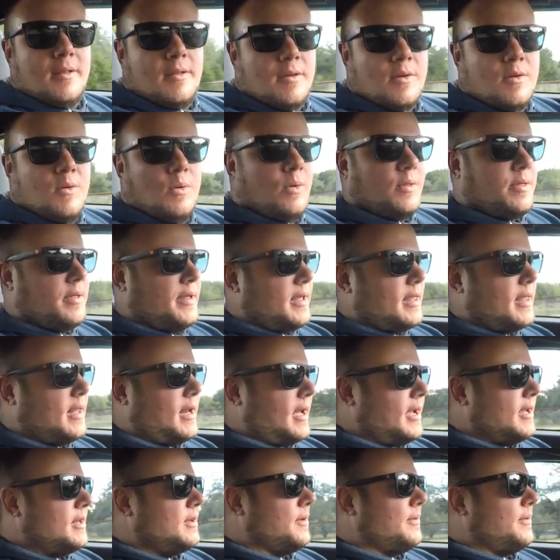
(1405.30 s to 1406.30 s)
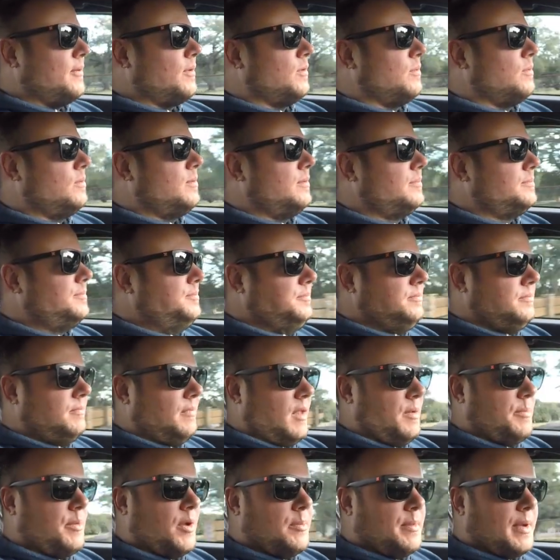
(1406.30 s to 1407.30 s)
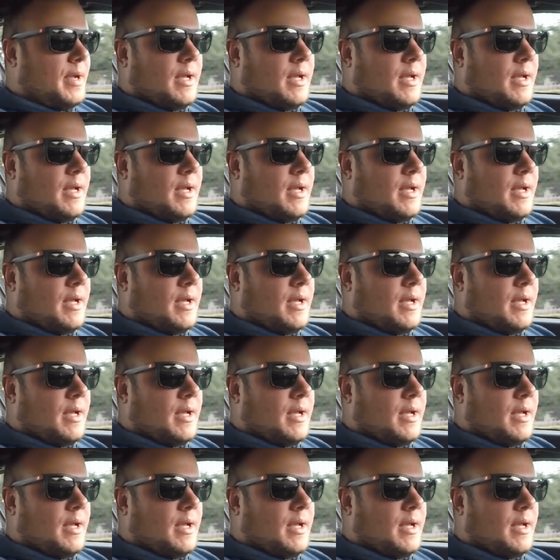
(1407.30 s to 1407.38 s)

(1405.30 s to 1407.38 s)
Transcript: Cool thing that I know about